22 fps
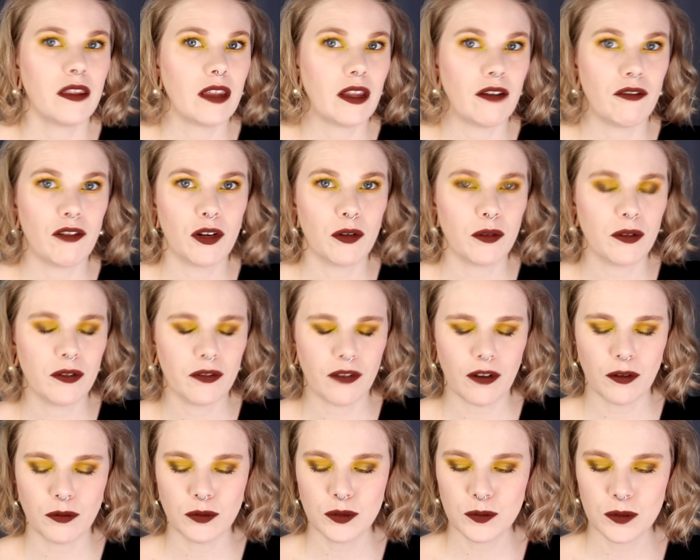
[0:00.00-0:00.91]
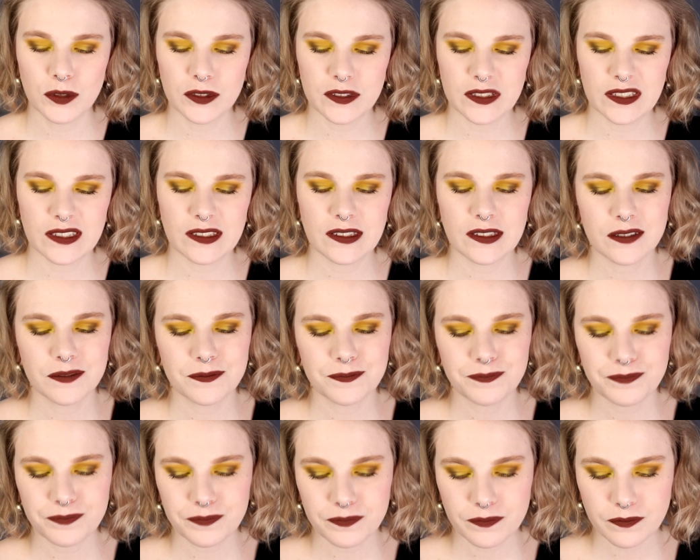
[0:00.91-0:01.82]
never know if I would want it
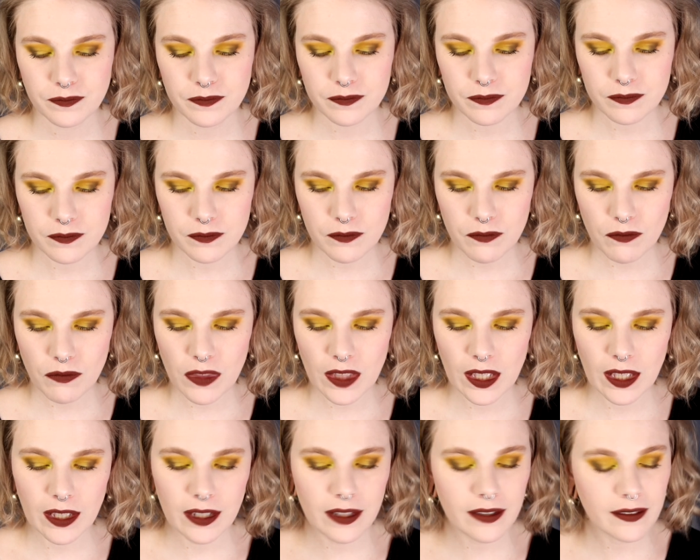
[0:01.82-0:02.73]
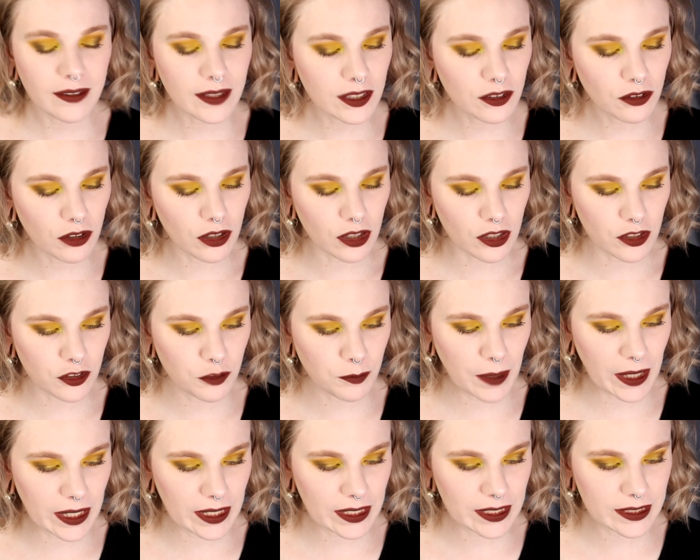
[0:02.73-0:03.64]
the second to last
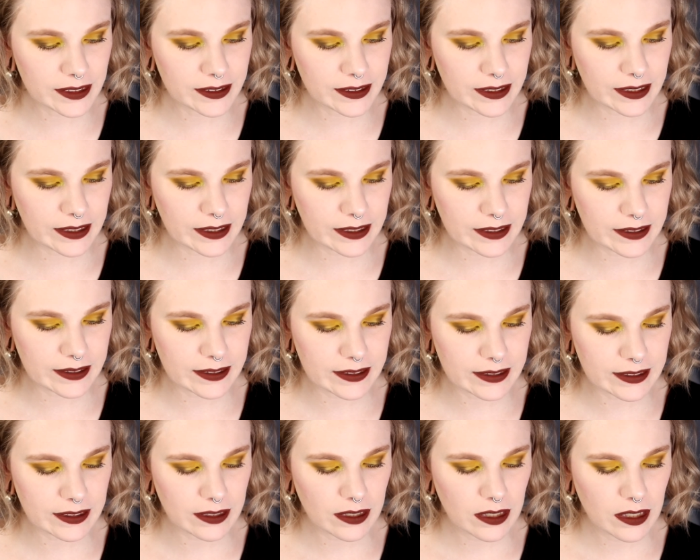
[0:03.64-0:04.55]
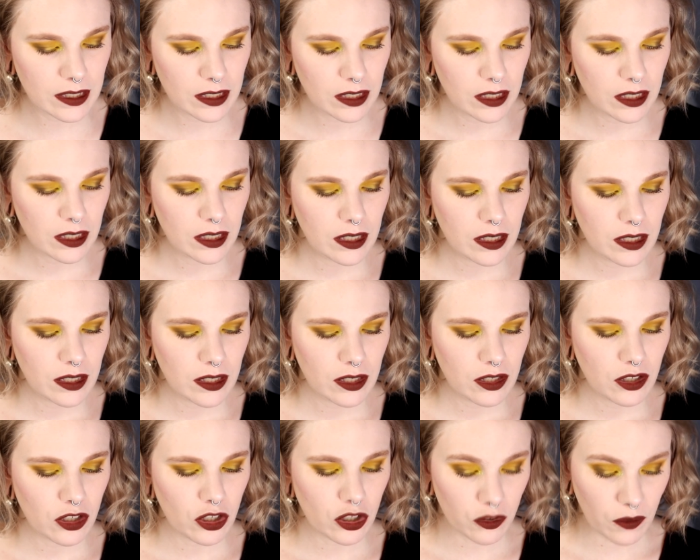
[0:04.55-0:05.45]
palette is
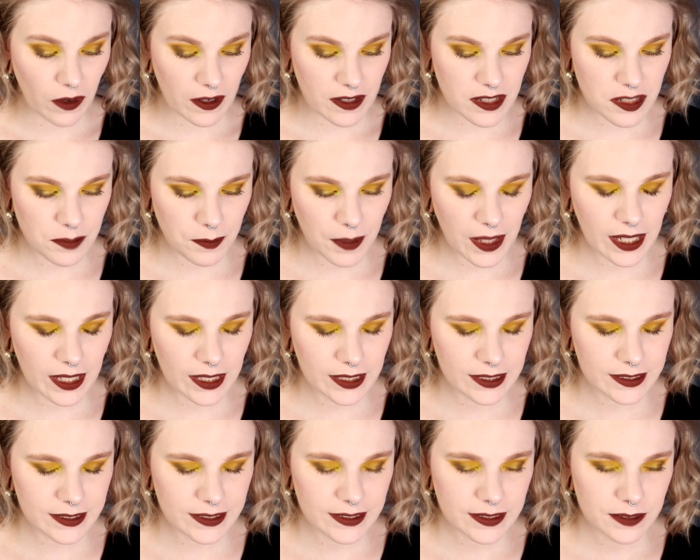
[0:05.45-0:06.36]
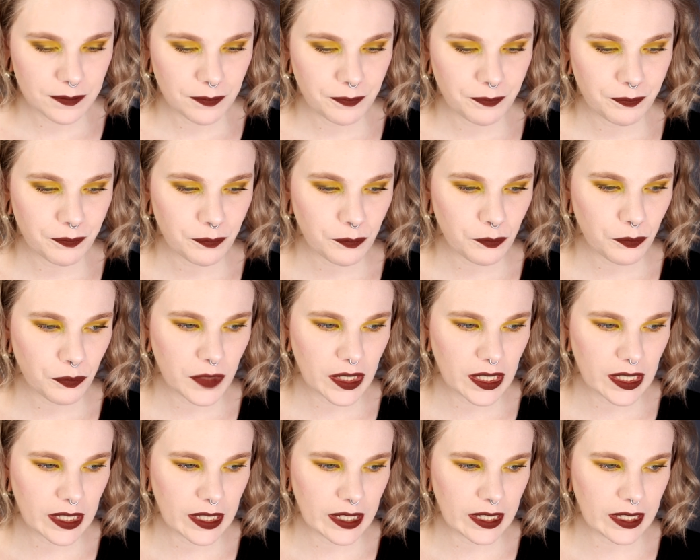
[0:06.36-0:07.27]
a grungy palette
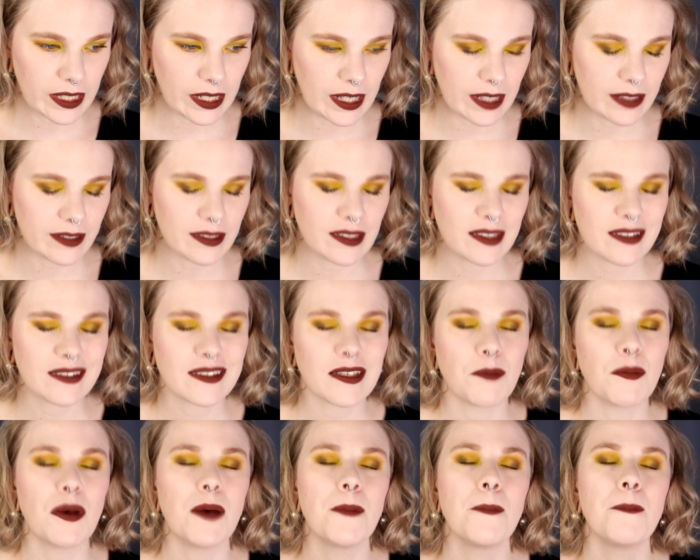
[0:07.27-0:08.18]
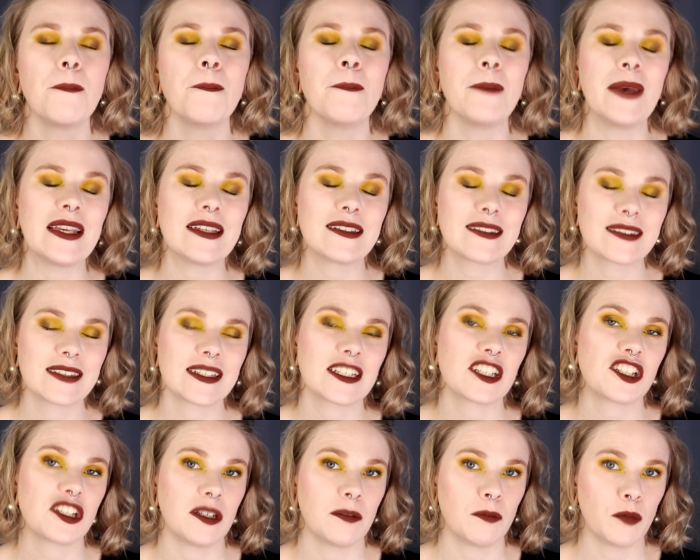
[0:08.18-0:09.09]
it has some amazing
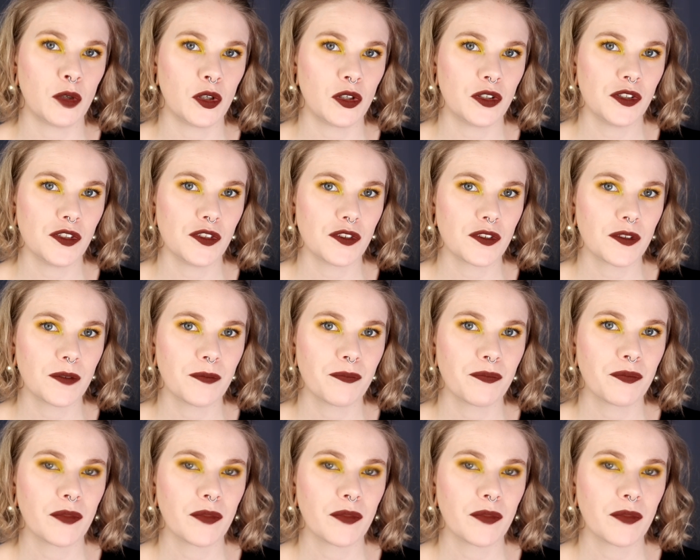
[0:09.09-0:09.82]
shimmers